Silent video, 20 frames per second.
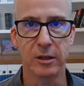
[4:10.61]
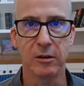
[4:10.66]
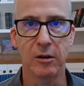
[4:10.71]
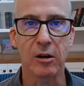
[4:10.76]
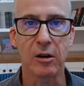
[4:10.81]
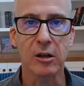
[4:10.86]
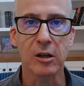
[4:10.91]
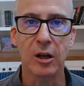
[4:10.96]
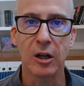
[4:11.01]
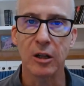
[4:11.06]

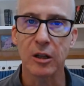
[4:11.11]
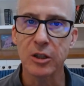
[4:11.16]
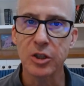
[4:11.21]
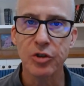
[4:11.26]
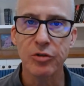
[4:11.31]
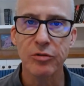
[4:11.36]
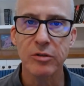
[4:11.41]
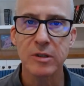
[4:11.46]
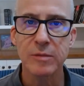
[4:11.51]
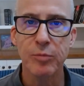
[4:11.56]
Our
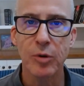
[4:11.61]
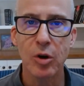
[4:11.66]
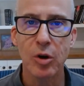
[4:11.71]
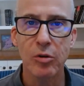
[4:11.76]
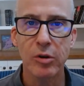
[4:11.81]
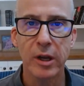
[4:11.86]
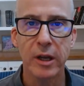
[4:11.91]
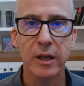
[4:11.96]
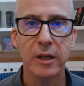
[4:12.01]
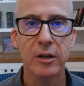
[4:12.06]
culture is
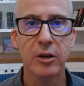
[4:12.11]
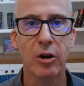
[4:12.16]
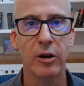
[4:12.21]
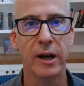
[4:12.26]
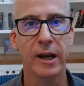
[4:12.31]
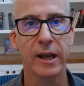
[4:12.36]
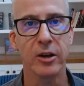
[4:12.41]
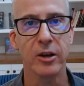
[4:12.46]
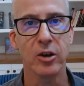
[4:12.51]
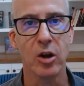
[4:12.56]
broken, our
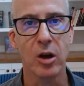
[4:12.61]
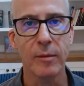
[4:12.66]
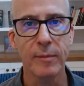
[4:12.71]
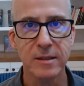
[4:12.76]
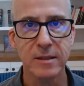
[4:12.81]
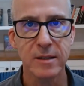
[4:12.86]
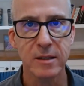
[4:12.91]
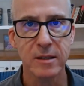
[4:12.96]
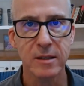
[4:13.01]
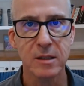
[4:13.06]

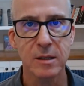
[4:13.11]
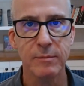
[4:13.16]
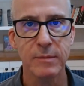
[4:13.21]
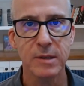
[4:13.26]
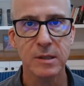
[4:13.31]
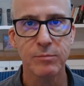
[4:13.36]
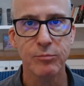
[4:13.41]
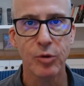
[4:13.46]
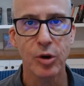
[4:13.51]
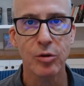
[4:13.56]
economic system
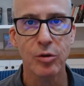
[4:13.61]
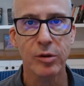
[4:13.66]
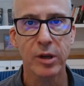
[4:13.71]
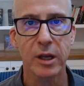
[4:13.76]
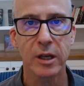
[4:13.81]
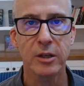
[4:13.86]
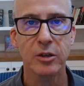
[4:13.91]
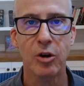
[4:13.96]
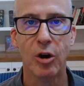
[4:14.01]
is broken,